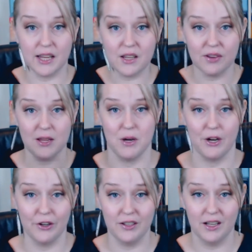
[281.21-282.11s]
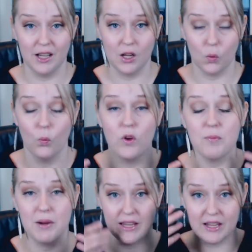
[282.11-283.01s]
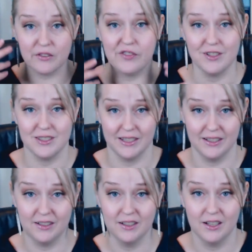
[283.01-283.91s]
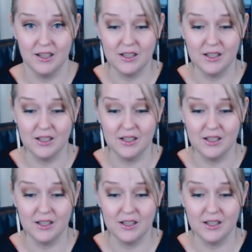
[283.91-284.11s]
TV mode with my earphones in.